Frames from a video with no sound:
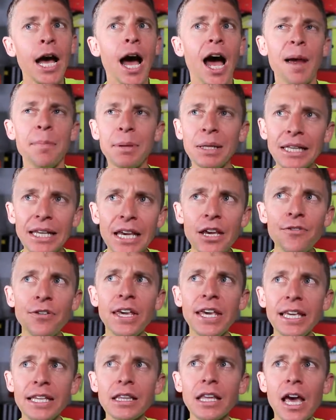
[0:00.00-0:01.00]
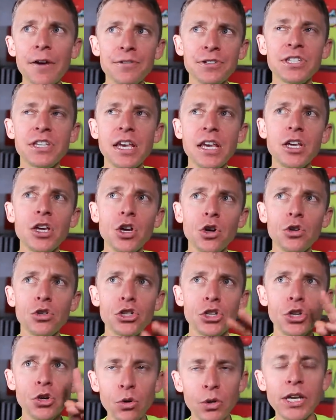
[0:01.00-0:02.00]
I believe he left CU
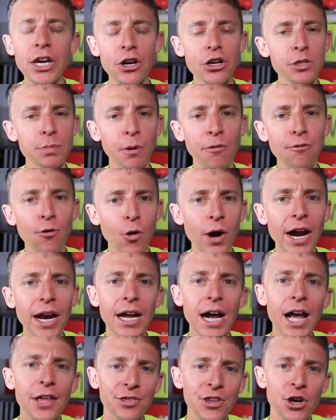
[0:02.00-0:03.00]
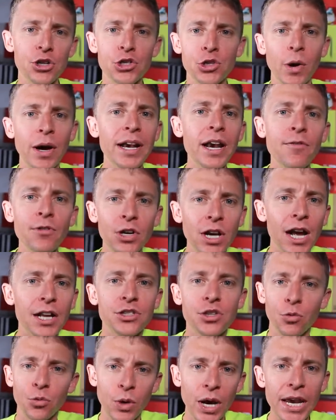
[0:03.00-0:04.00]
2 years before I got there, so I never got
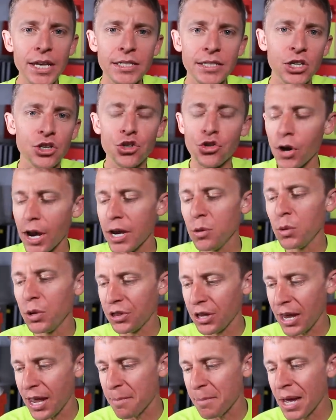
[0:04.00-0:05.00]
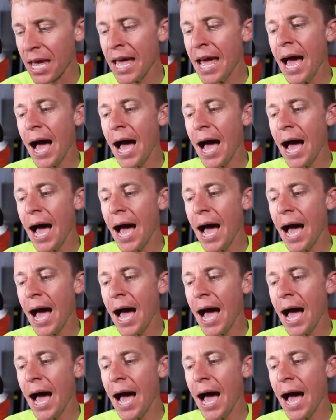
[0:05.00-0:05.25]
to race and train with him,